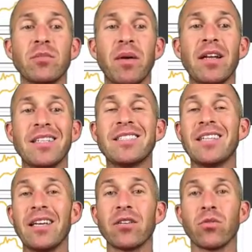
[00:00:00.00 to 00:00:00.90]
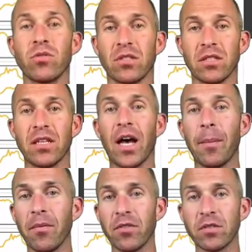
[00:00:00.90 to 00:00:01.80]
bet is staying towards the
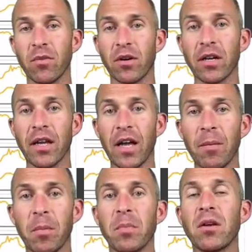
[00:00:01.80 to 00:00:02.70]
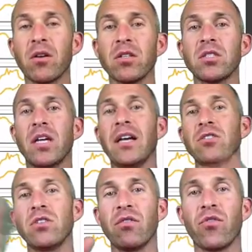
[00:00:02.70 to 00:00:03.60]
top of this market cap because as
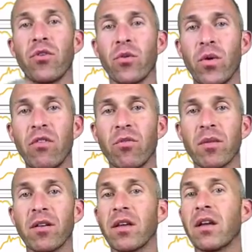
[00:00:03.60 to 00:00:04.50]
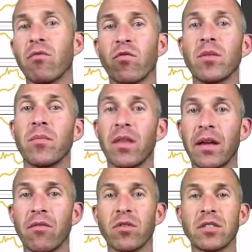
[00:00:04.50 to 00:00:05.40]
you get further away from there, they get they
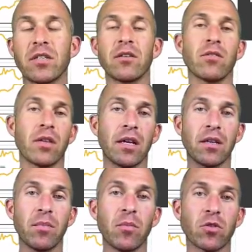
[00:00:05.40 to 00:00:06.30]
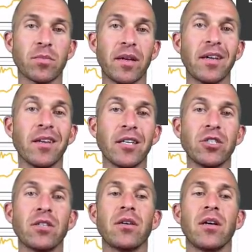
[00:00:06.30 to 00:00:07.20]
get riskier, they get to be more
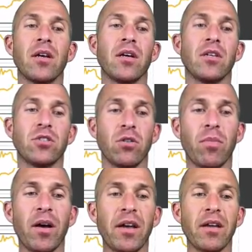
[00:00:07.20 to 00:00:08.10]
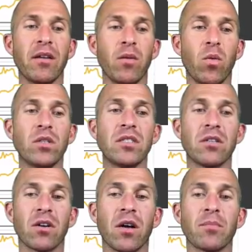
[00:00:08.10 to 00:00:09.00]
speculation. So buying ones that
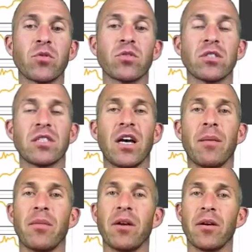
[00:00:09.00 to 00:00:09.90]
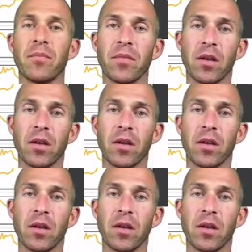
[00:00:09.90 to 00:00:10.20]
are up towards the top there